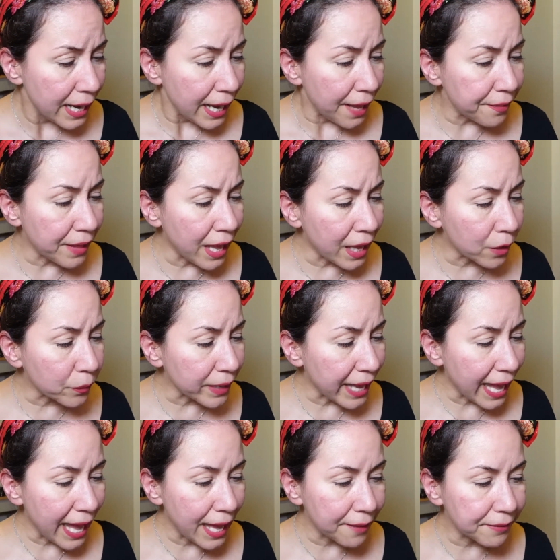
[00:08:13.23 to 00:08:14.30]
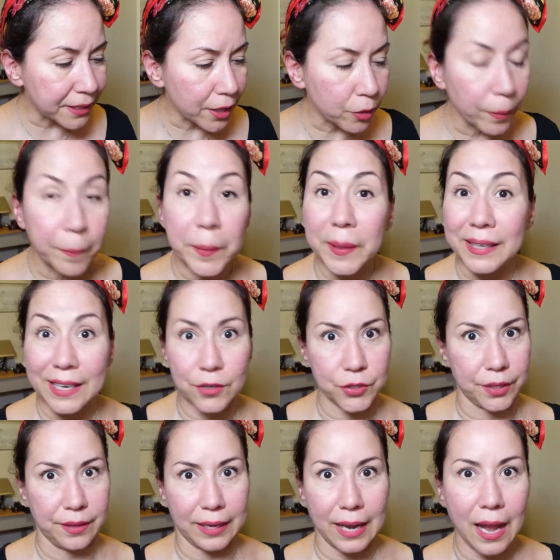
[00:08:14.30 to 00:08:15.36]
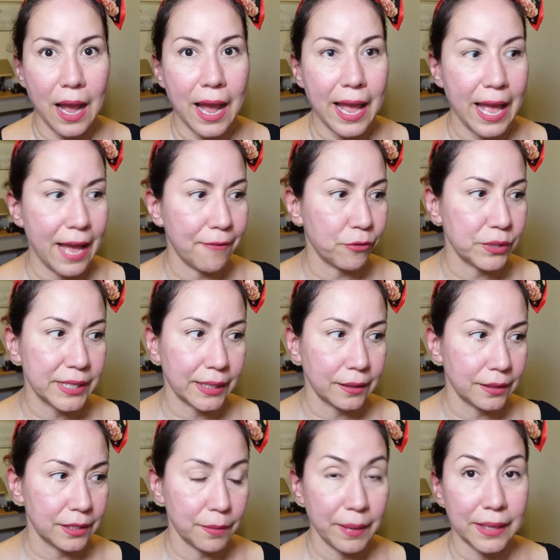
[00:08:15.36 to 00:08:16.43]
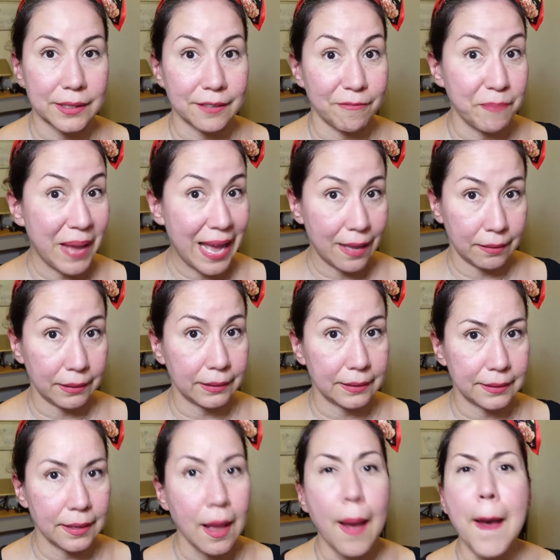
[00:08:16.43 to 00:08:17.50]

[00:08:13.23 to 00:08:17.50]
And then we have another, here's the thing. I have ridiculous amounts of palettes.